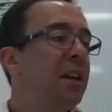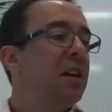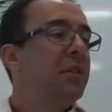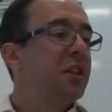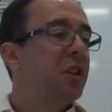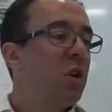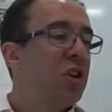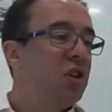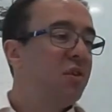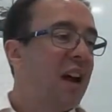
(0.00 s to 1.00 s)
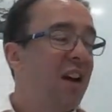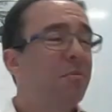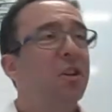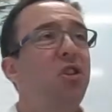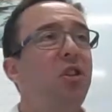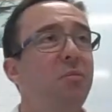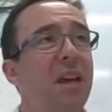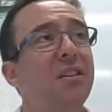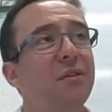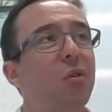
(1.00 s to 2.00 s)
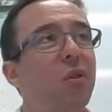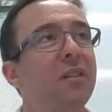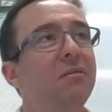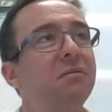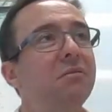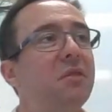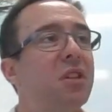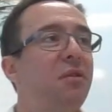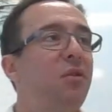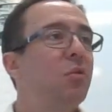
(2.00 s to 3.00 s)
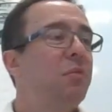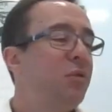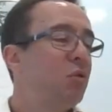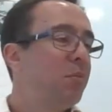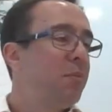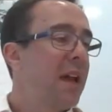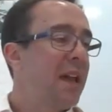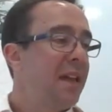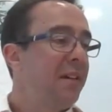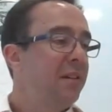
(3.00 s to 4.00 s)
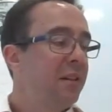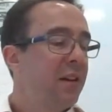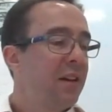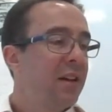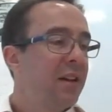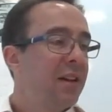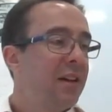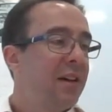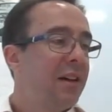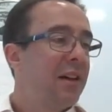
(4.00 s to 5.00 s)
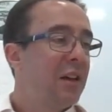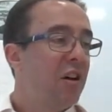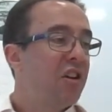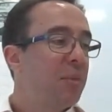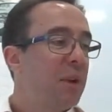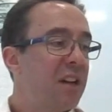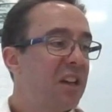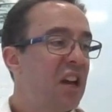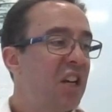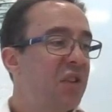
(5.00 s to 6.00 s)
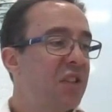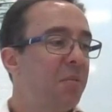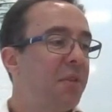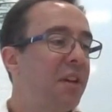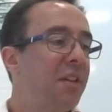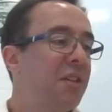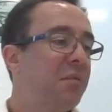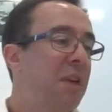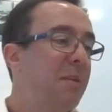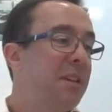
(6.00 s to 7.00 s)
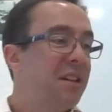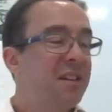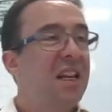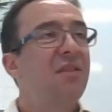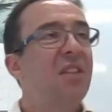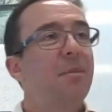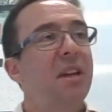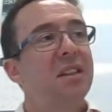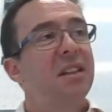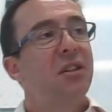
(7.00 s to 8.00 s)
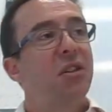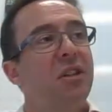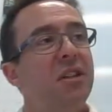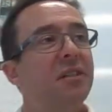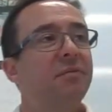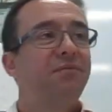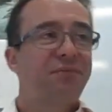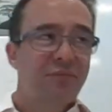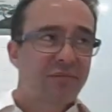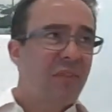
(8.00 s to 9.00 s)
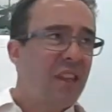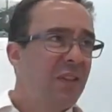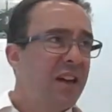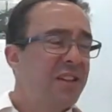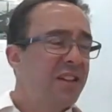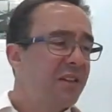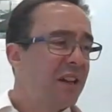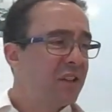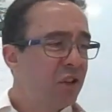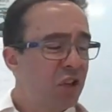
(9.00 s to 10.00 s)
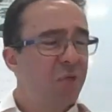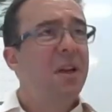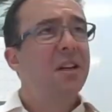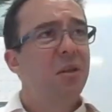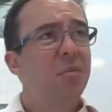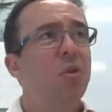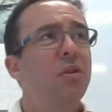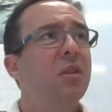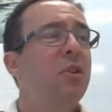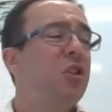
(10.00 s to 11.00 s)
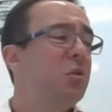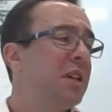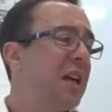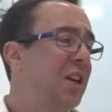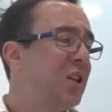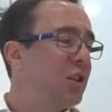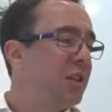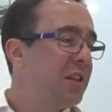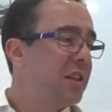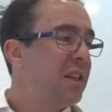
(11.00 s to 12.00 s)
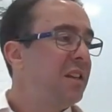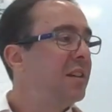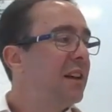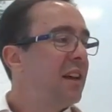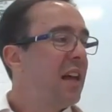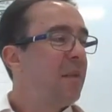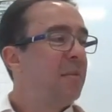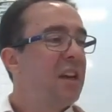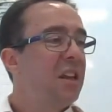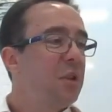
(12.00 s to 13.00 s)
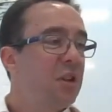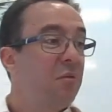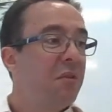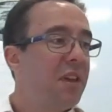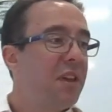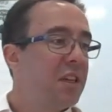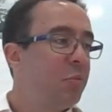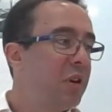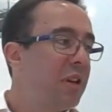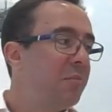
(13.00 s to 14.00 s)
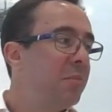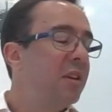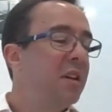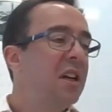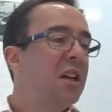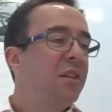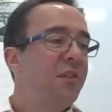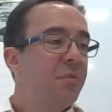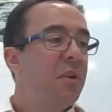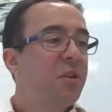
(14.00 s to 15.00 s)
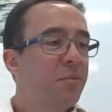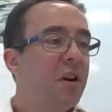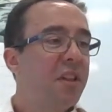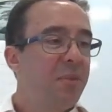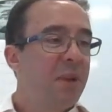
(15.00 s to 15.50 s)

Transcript: you know there's the question of how much are you paying for it so if you're if you're paying a large amount of cash for something that maybe doesn't have that many synergies that's a that's a judgmental point and we do occasionally see M&A that we don't think is brilliant. But for the most part, the